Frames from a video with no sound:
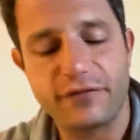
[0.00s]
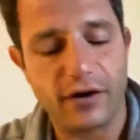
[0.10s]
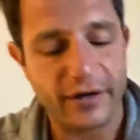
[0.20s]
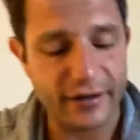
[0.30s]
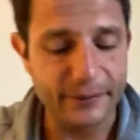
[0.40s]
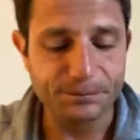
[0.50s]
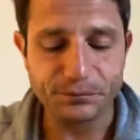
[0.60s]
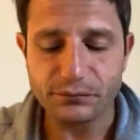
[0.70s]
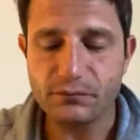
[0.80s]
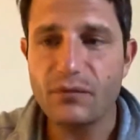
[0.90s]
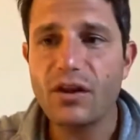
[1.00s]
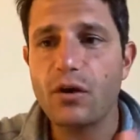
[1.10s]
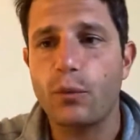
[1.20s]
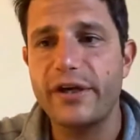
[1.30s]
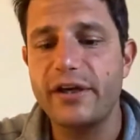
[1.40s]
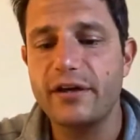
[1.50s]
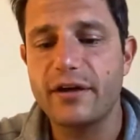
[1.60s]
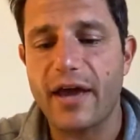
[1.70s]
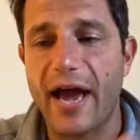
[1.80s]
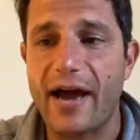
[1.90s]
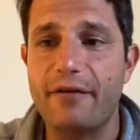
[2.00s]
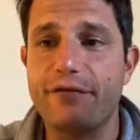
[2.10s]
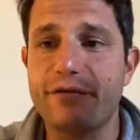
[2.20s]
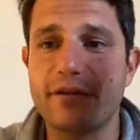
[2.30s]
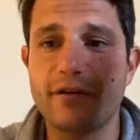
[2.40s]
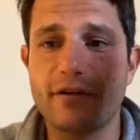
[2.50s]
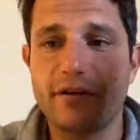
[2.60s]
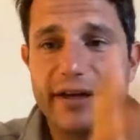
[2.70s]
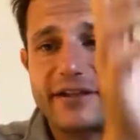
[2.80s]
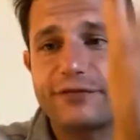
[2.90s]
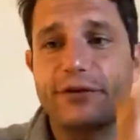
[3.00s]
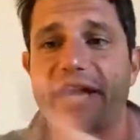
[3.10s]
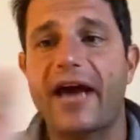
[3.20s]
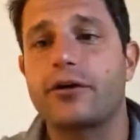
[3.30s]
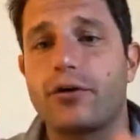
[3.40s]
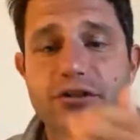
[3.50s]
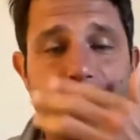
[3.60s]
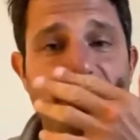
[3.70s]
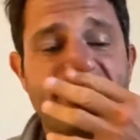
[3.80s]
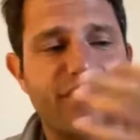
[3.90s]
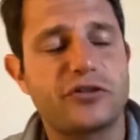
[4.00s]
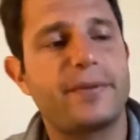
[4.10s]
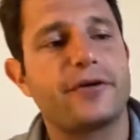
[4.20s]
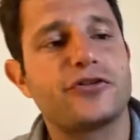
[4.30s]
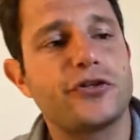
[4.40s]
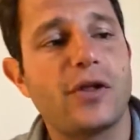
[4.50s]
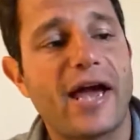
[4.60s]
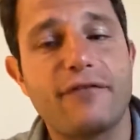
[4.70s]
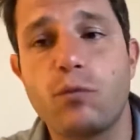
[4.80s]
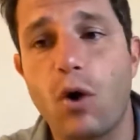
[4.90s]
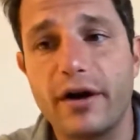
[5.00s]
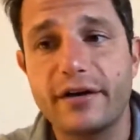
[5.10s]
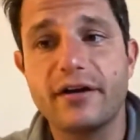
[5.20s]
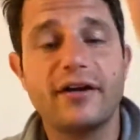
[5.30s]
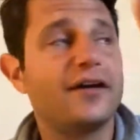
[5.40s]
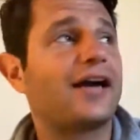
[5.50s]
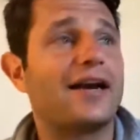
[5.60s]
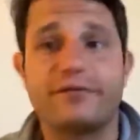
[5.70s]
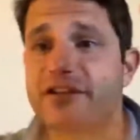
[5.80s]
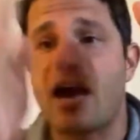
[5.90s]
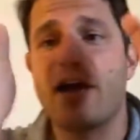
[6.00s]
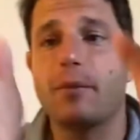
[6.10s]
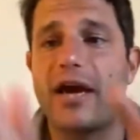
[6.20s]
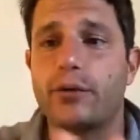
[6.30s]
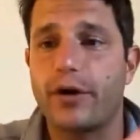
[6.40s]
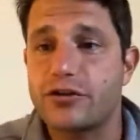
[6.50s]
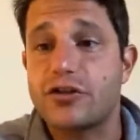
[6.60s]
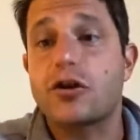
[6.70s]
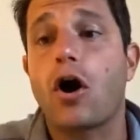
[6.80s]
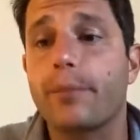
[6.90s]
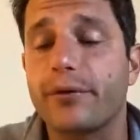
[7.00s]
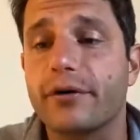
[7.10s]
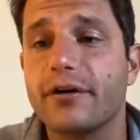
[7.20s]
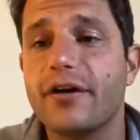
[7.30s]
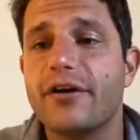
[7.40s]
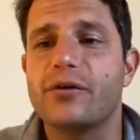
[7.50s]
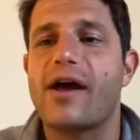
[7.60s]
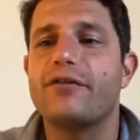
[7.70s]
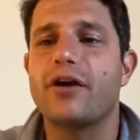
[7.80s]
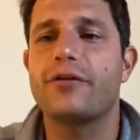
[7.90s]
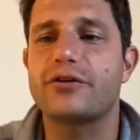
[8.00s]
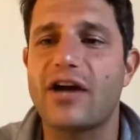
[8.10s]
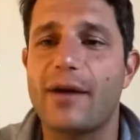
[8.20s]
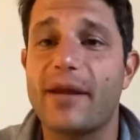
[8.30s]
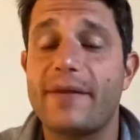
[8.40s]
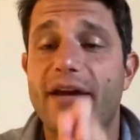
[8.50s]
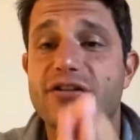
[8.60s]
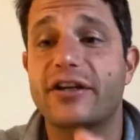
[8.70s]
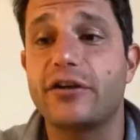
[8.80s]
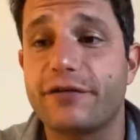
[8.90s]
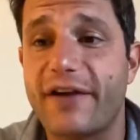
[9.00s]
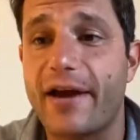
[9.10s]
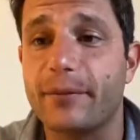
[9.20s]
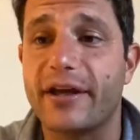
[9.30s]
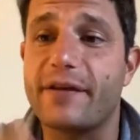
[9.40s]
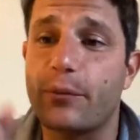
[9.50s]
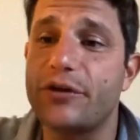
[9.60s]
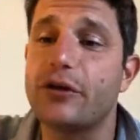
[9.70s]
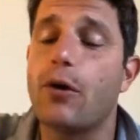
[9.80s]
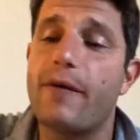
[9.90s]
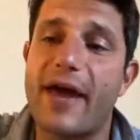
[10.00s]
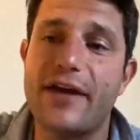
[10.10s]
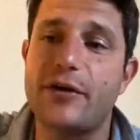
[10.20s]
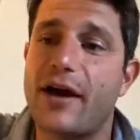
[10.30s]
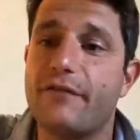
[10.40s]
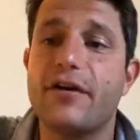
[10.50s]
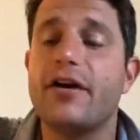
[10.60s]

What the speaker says: arc, we have like different categories of life experience. So you'll have one kind of timeline where it's just Harper. You'll have another timeline that it's like your family, and then when you go in that, you have